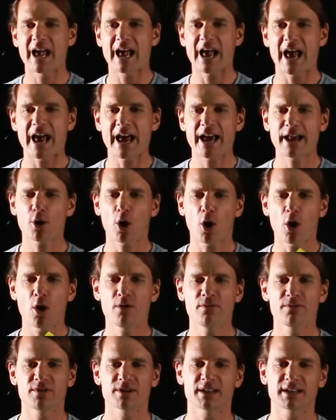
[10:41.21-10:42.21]
n
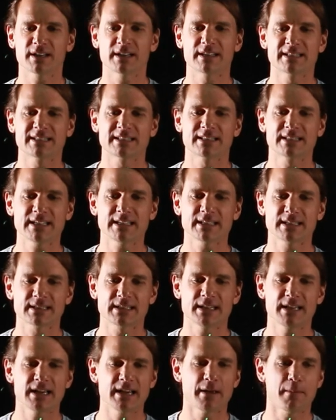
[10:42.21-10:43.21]
over
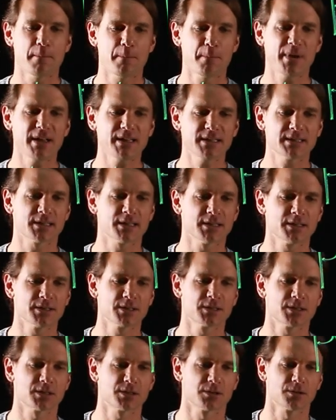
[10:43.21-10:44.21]
60
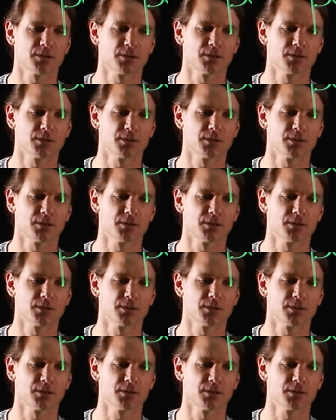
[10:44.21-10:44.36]
pizzas